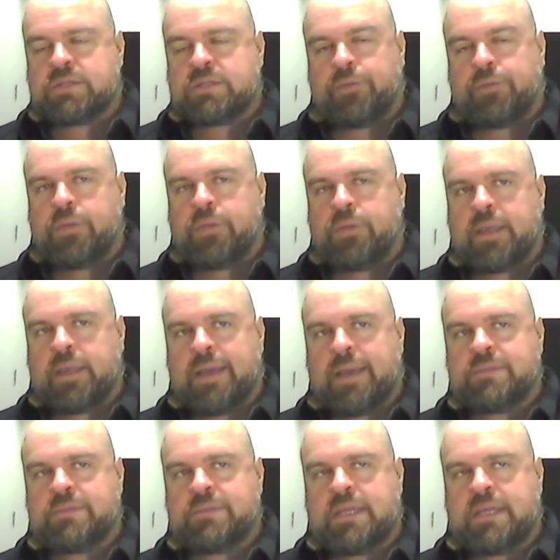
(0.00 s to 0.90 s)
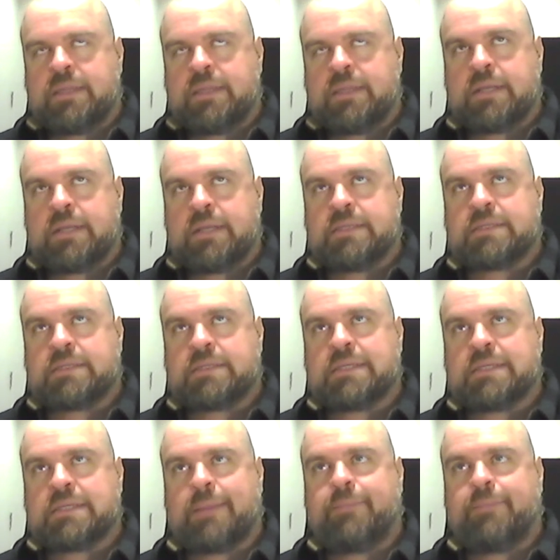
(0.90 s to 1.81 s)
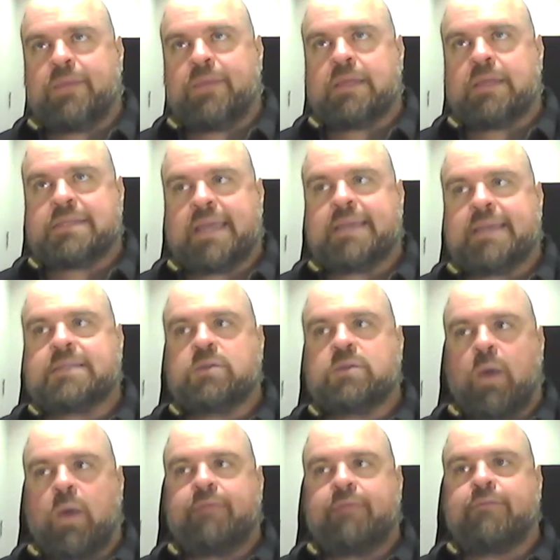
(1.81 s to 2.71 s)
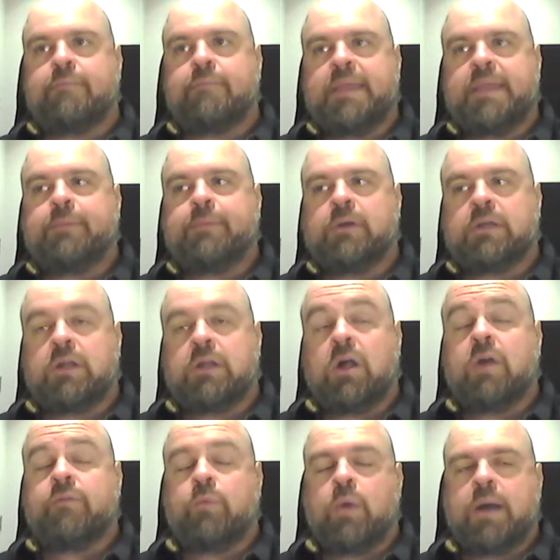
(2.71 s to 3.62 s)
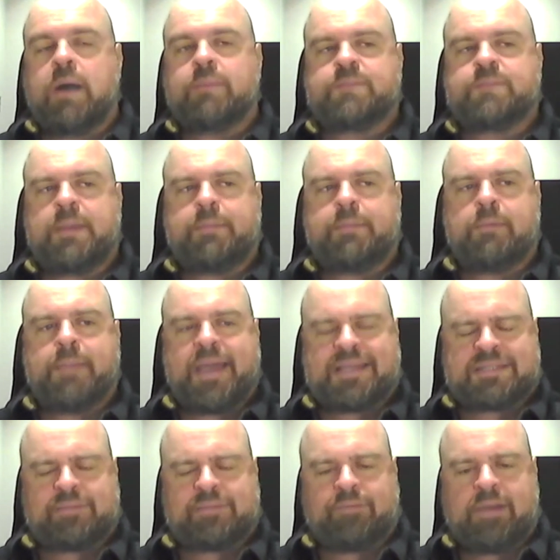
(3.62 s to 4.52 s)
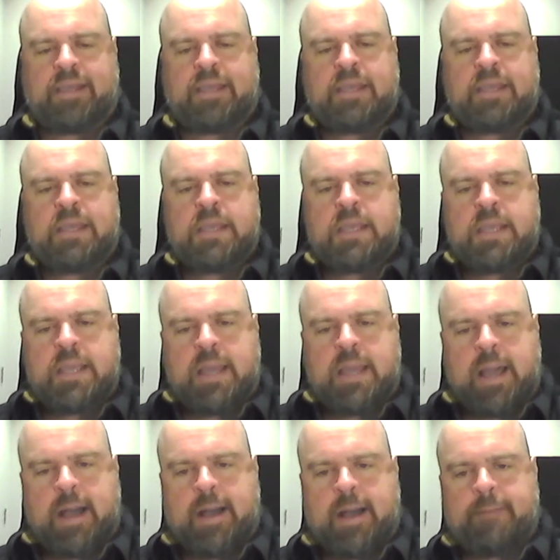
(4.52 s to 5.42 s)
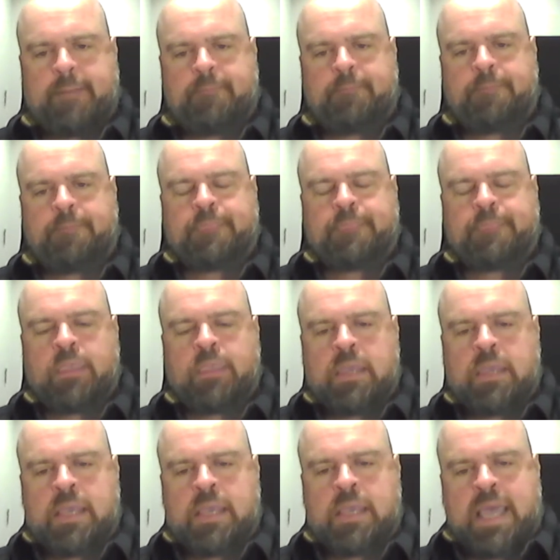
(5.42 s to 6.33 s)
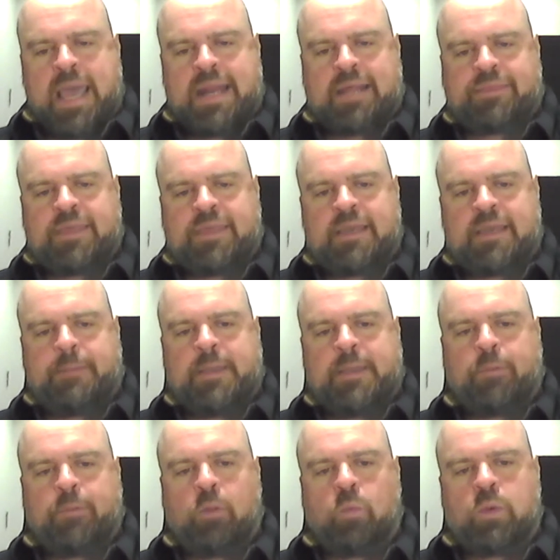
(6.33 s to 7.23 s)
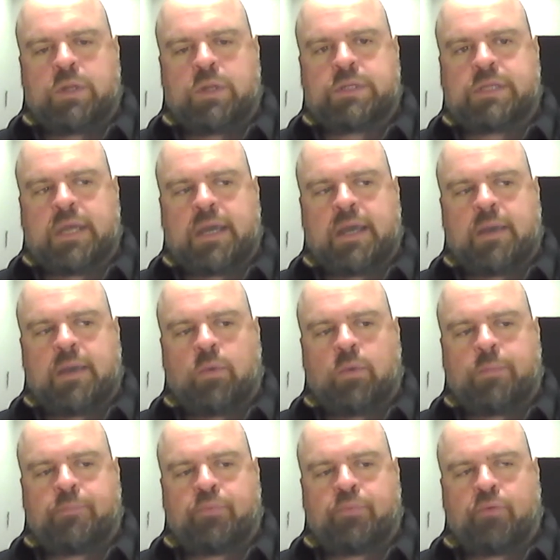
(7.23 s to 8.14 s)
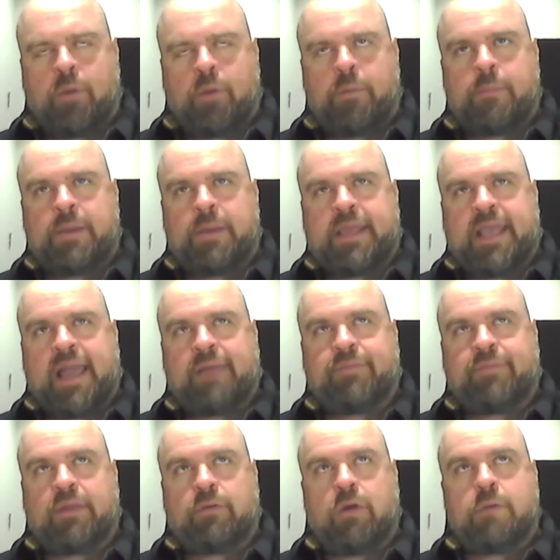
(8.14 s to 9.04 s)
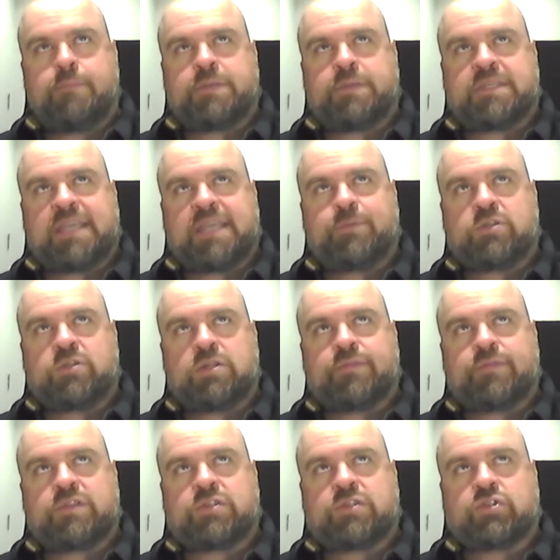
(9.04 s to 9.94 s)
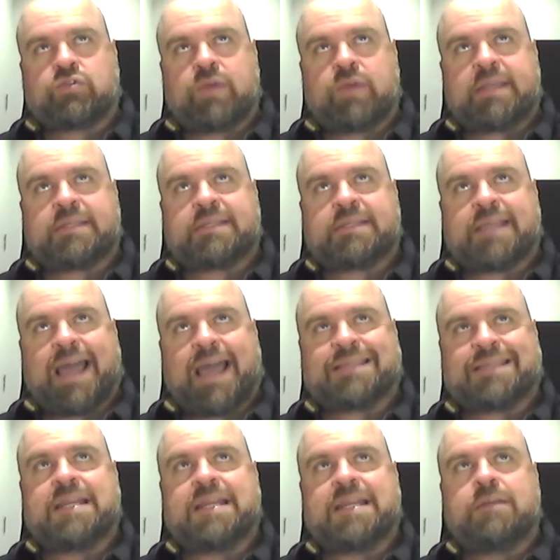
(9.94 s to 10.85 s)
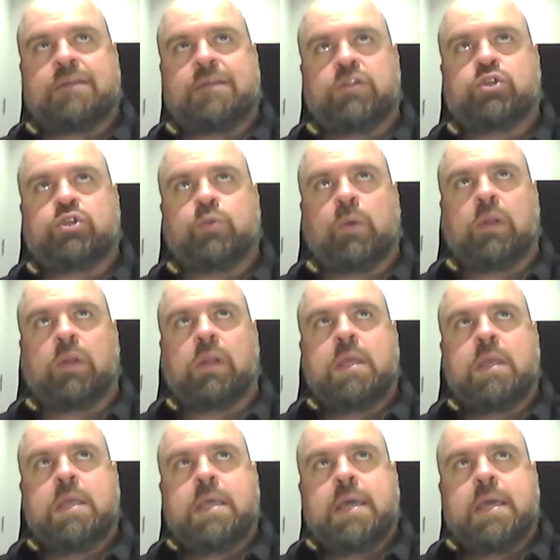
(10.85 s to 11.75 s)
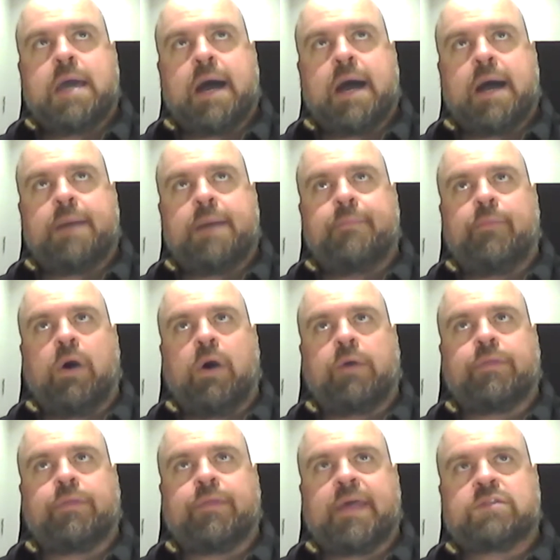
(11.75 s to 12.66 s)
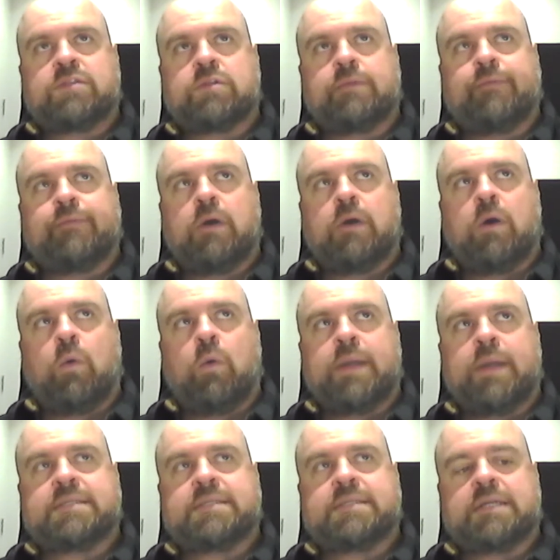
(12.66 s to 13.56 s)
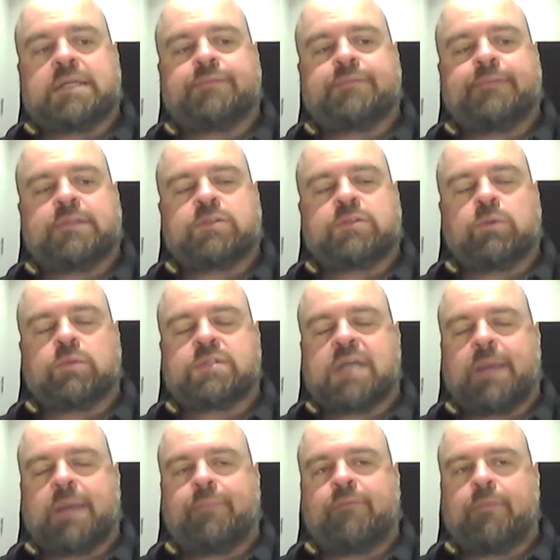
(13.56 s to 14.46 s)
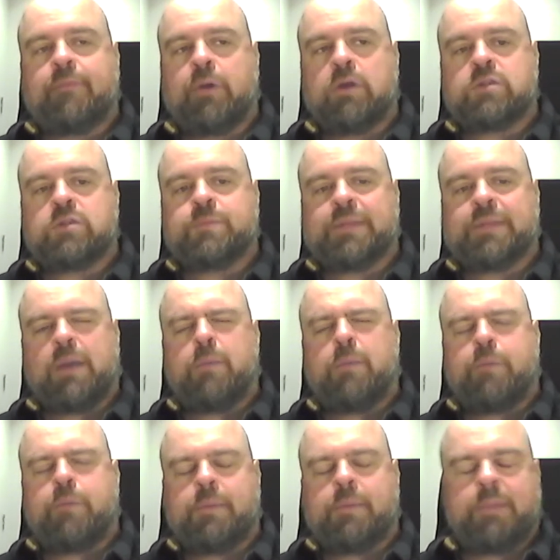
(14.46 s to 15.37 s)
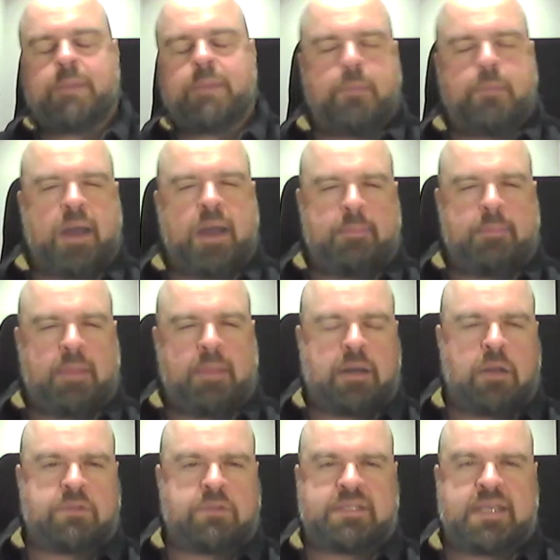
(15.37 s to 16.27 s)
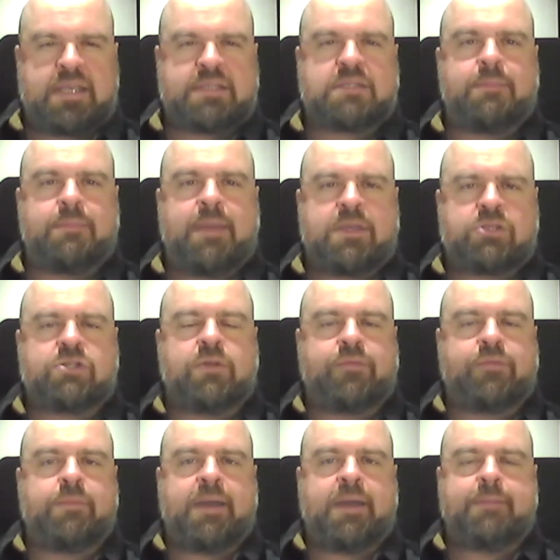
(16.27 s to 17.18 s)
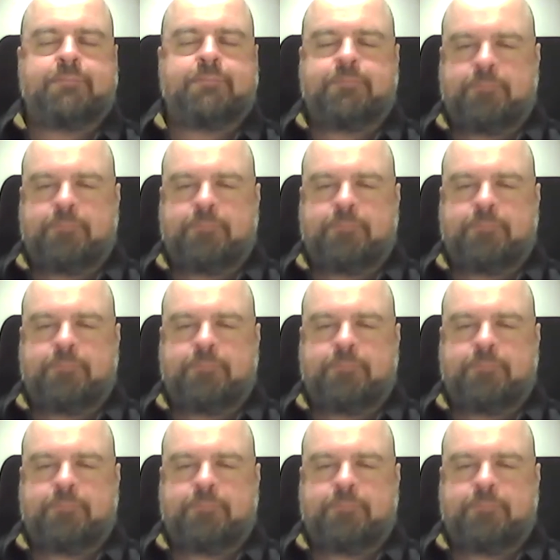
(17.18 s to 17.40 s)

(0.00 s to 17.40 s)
often that comes in that is something that takes away from people and overwhelms people massively. And I think people would probably have their own perception of stress as an individual, rather than sort of a one-size-fits-all type of approach. But that would probably be my closest estimation of it, mate.